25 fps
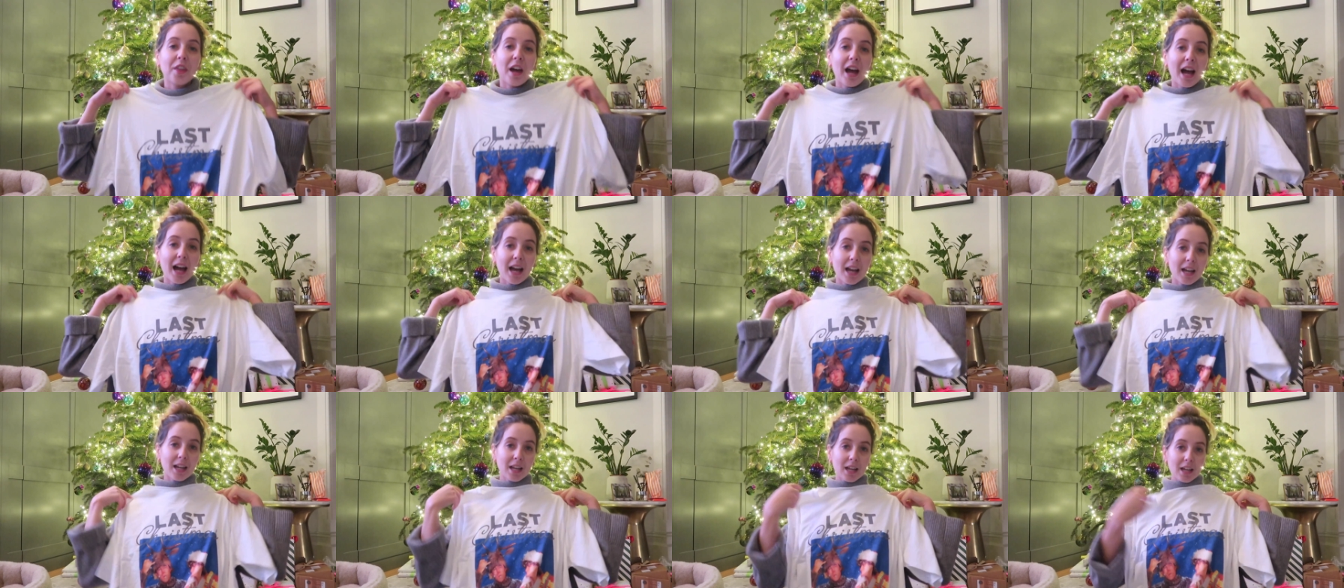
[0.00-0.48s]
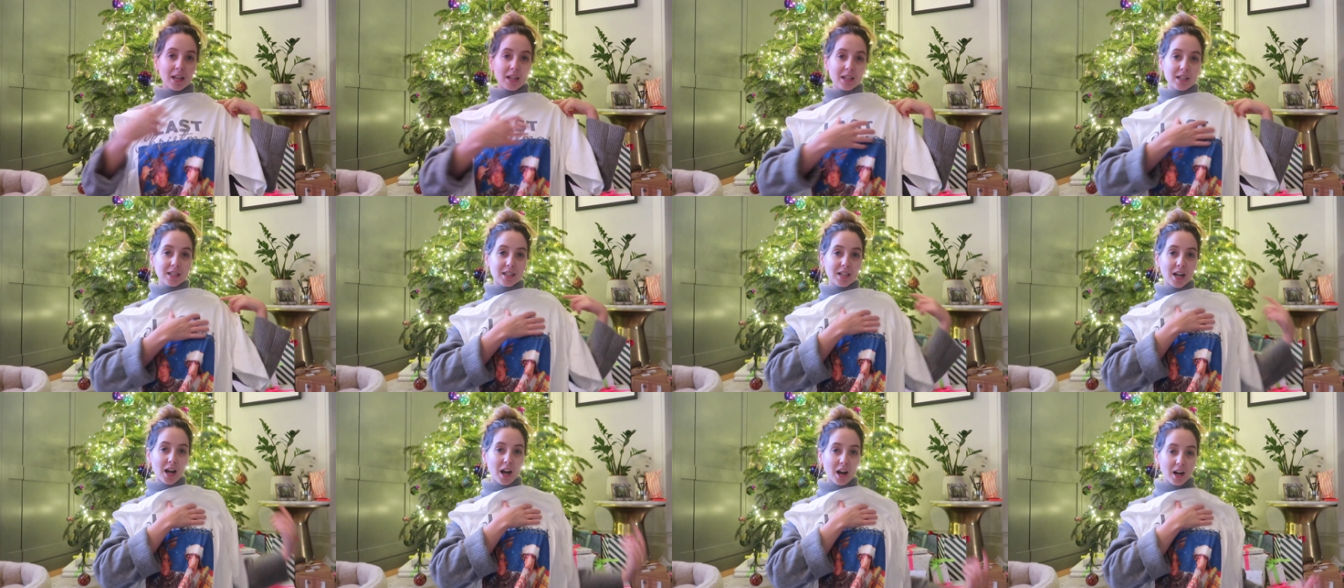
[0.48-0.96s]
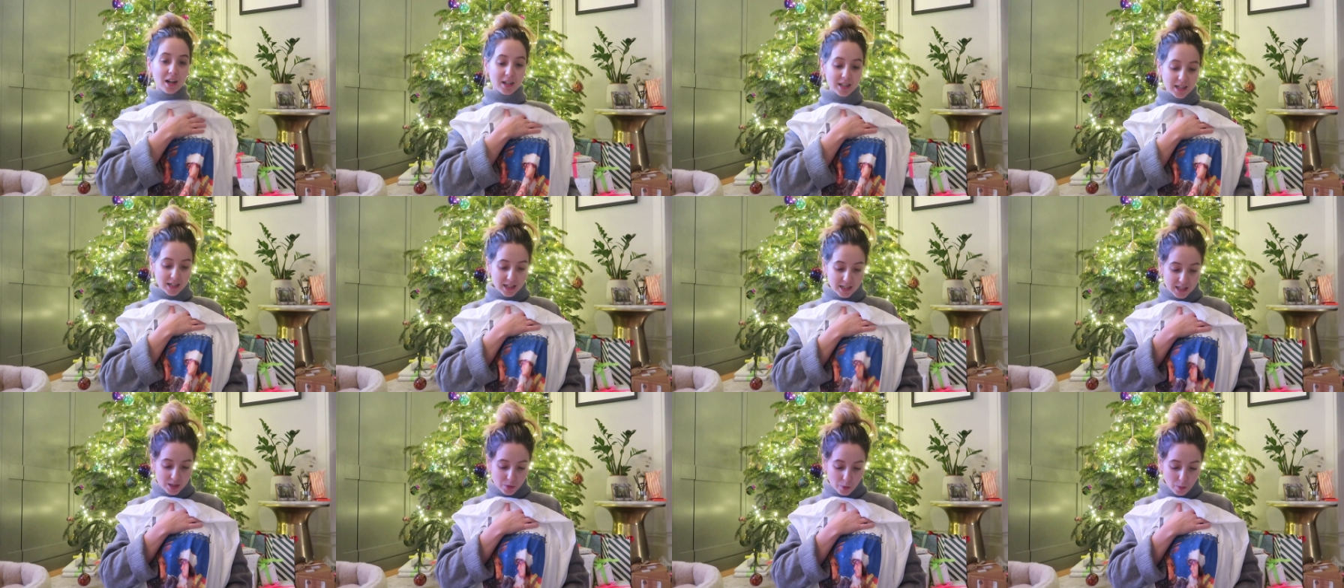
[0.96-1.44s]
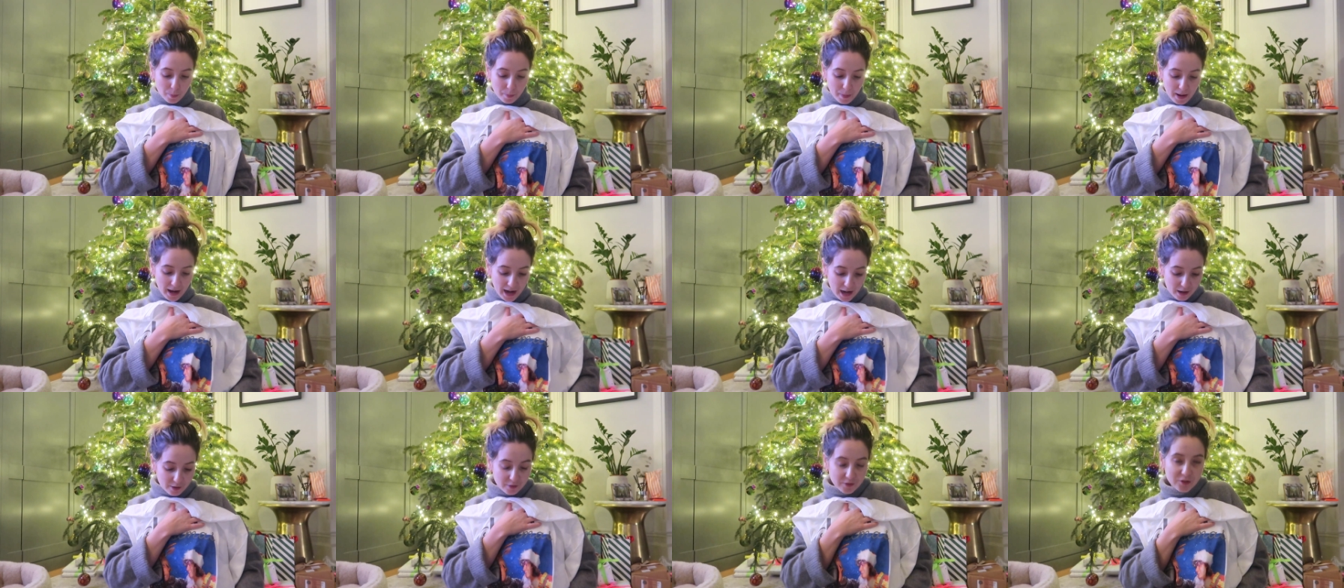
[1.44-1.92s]
that tucked into a
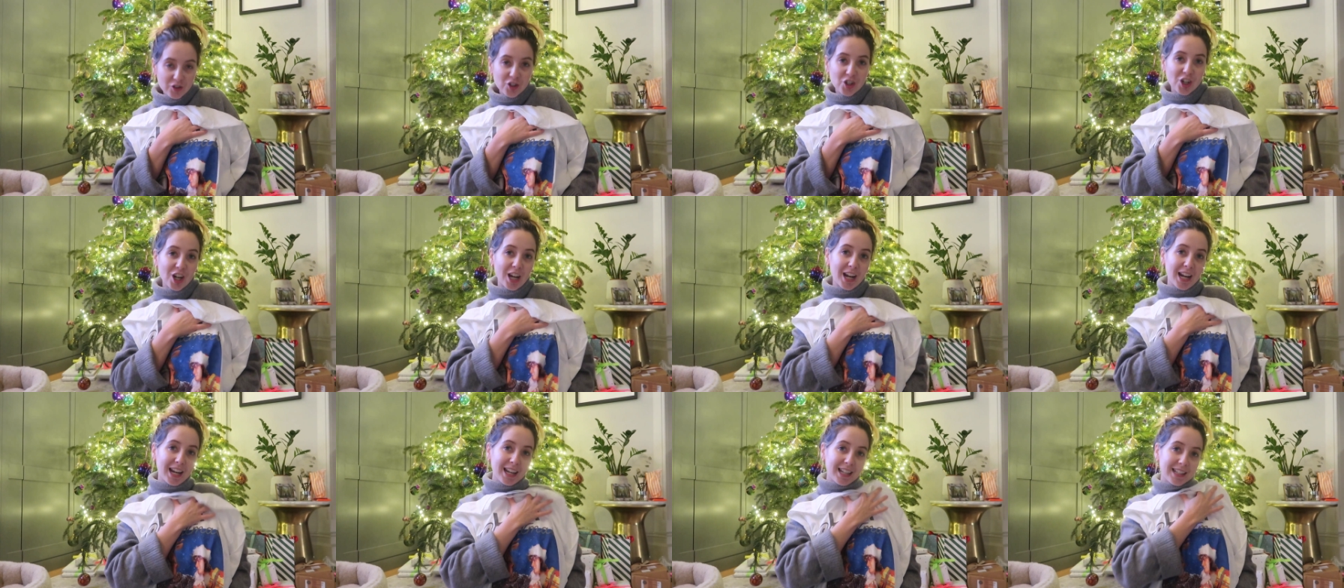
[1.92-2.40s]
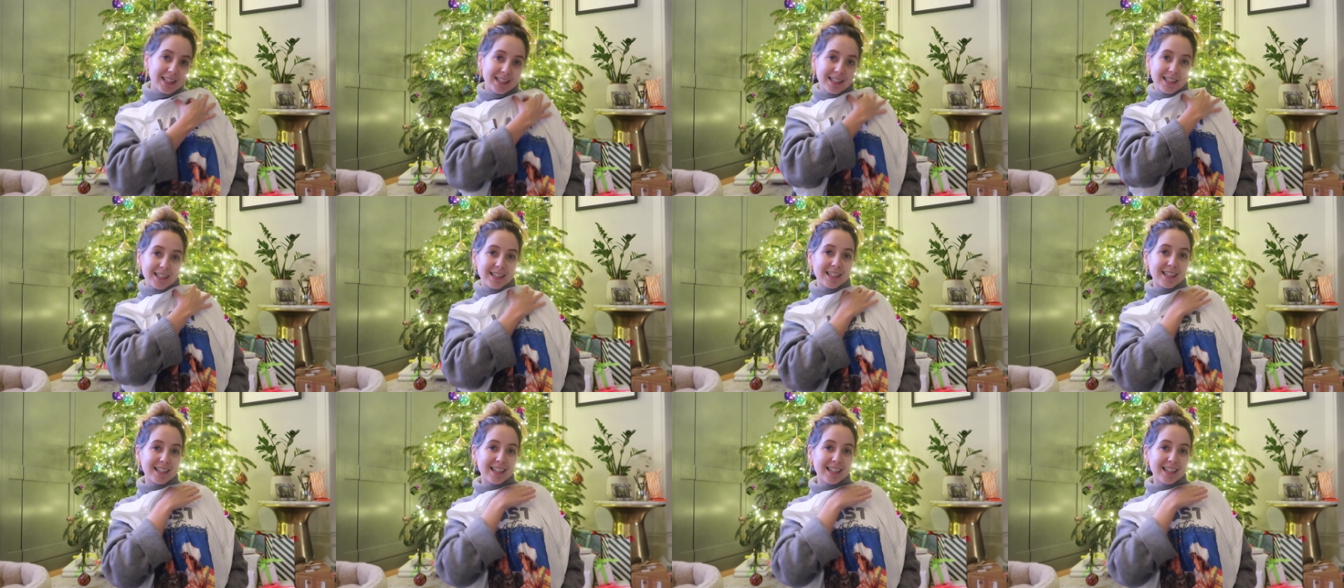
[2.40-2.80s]
pair of jeans.